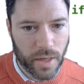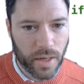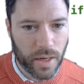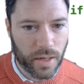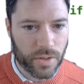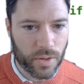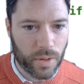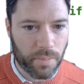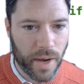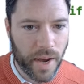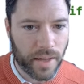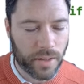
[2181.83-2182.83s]
and it's going to
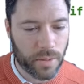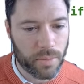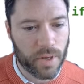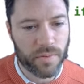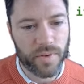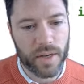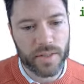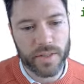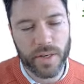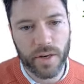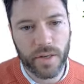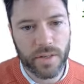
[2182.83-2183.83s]
pad them if
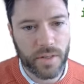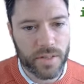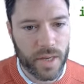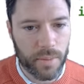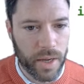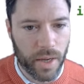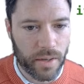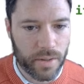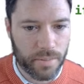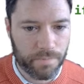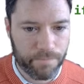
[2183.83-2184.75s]
necessary to the same length.